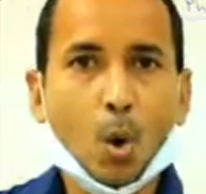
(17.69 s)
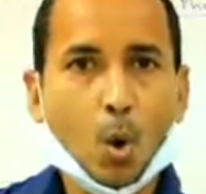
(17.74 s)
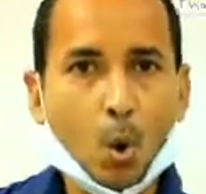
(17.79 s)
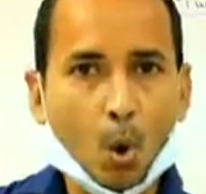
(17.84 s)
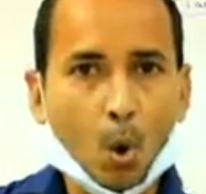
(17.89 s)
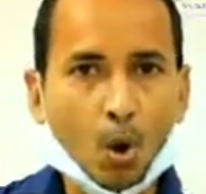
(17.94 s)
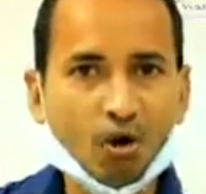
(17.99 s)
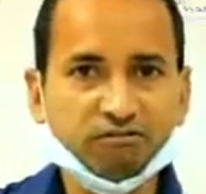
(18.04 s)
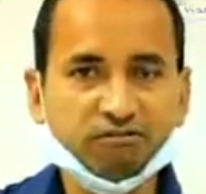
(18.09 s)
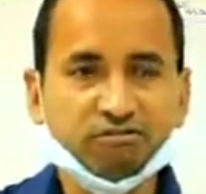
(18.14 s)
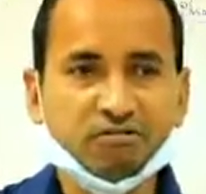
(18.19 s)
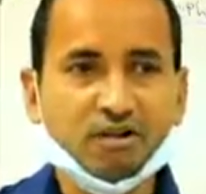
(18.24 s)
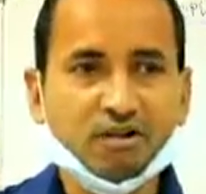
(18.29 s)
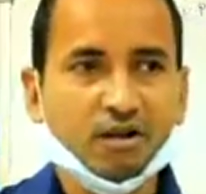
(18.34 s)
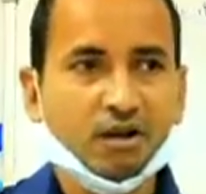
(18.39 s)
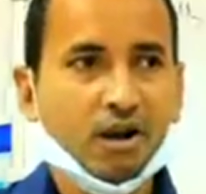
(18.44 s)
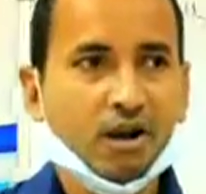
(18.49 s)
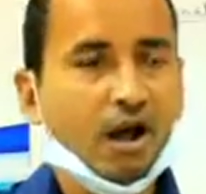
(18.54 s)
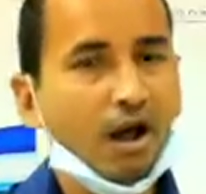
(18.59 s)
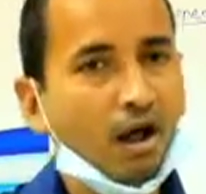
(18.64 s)
Hope
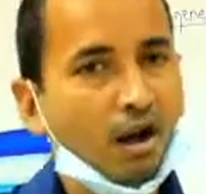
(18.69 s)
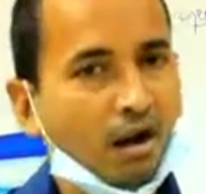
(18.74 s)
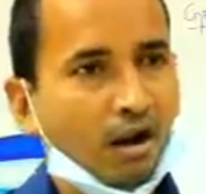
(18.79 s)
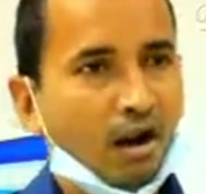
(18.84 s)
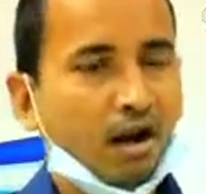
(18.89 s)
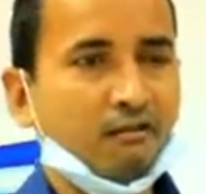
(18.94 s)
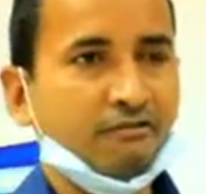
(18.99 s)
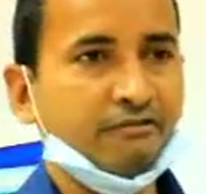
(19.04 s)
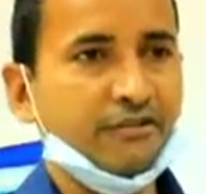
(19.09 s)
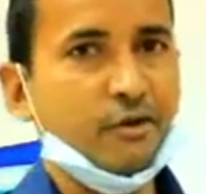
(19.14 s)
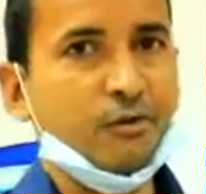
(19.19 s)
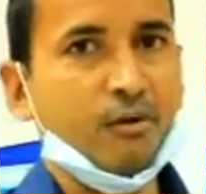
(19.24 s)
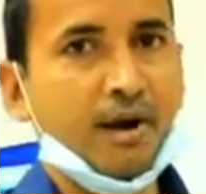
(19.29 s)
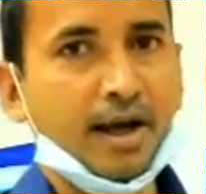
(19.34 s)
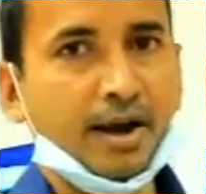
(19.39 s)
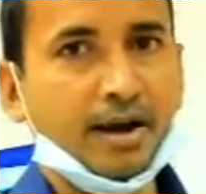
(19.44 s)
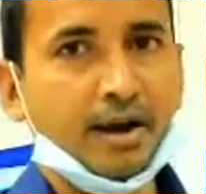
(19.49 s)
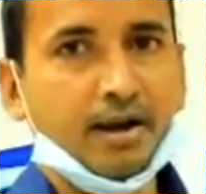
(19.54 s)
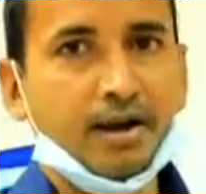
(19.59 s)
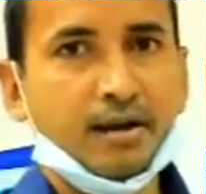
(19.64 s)
all of you
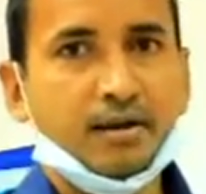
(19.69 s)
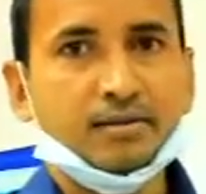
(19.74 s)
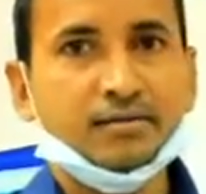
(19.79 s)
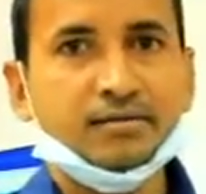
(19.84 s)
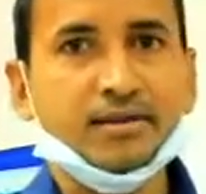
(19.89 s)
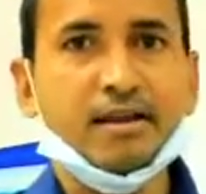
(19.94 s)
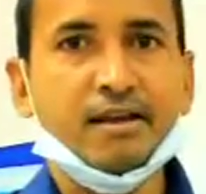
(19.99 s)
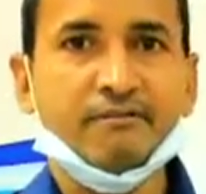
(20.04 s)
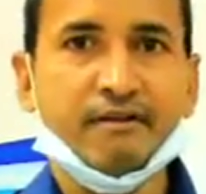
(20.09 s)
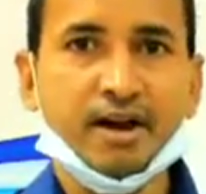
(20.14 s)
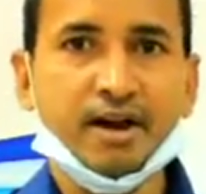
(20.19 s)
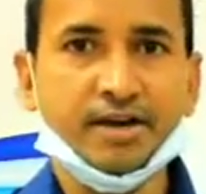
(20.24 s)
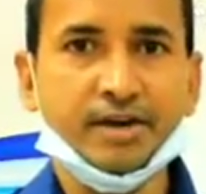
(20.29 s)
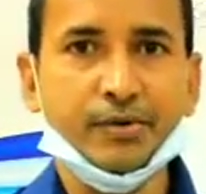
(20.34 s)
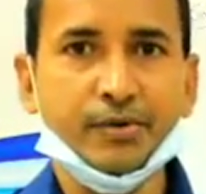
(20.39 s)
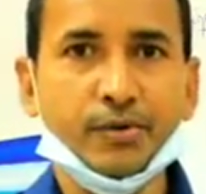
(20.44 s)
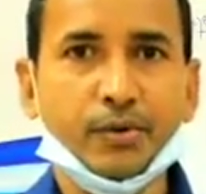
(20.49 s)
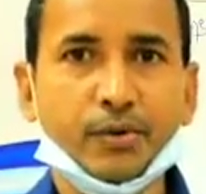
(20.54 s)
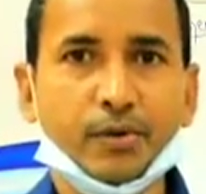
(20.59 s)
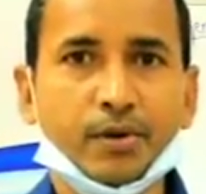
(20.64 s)
are safe at
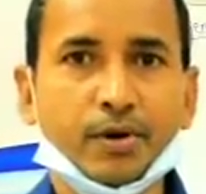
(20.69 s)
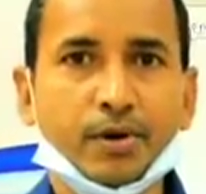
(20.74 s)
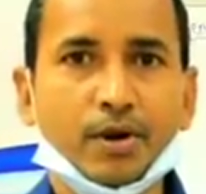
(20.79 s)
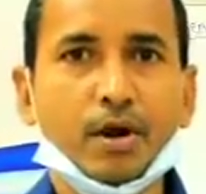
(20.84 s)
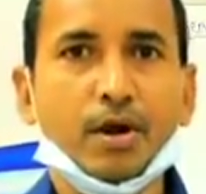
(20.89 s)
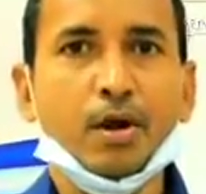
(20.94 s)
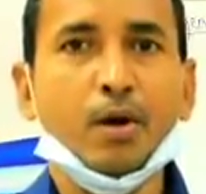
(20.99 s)
your